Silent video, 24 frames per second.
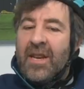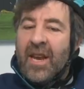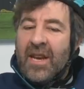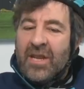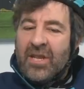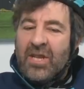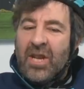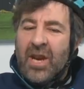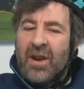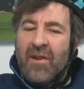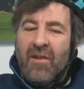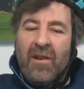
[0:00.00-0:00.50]

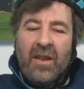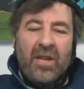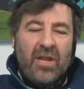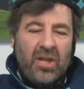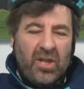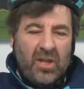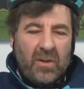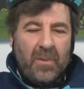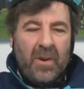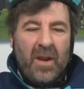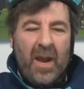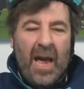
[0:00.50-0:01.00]
like generally you
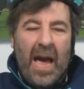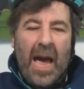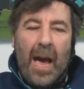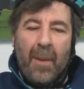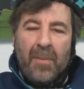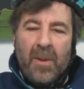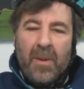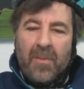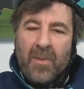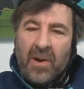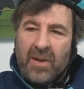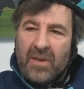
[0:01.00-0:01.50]
just put
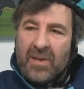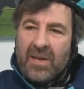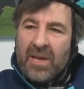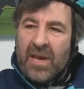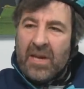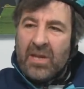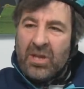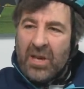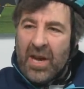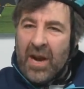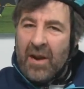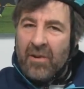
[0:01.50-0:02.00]
happy
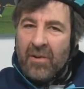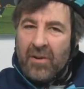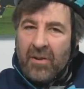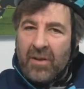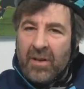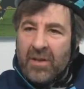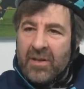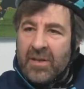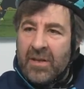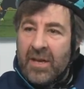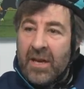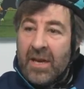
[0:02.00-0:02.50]
birthday
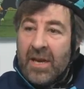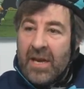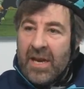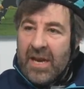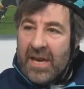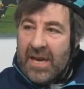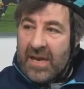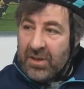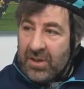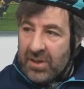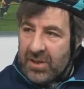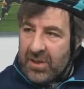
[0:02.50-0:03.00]
gerald
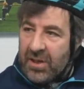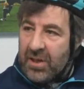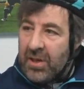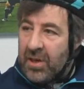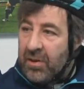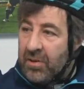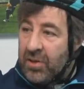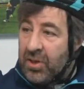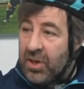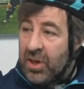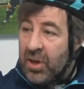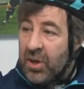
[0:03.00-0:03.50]
into
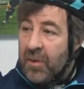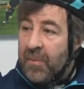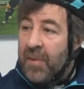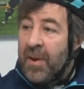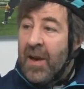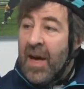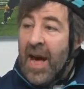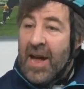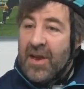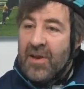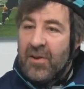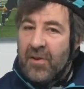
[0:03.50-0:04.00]
youtube
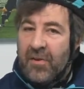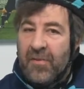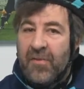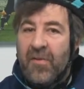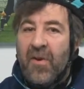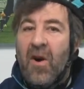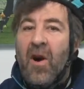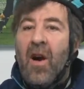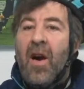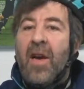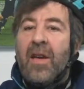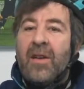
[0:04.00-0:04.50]
and you'll
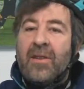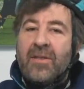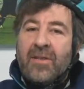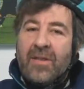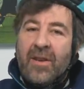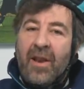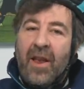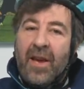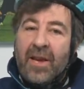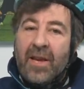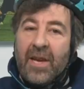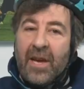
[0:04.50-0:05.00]

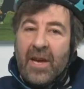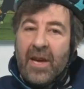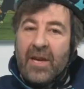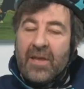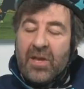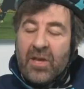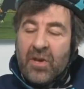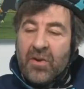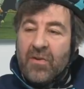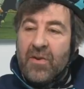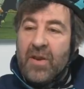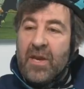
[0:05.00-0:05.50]
find like a
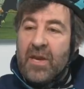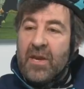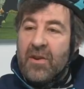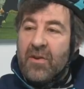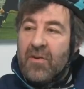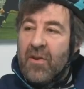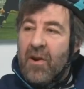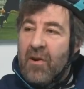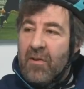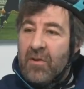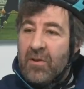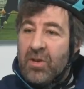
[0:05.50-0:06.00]

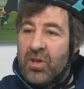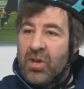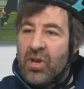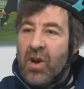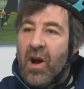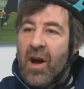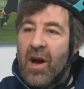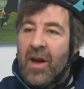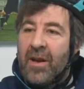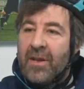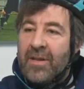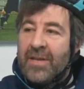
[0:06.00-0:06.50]
three-year-old
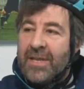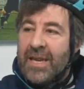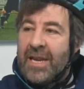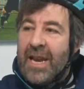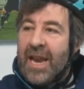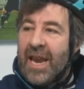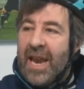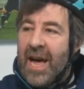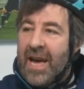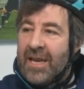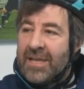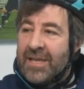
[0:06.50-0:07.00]
child in
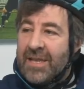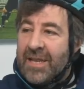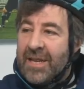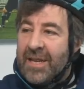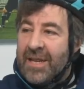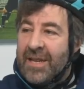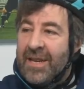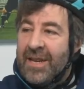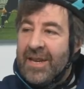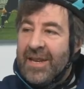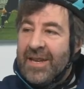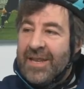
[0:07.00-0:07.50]
alaska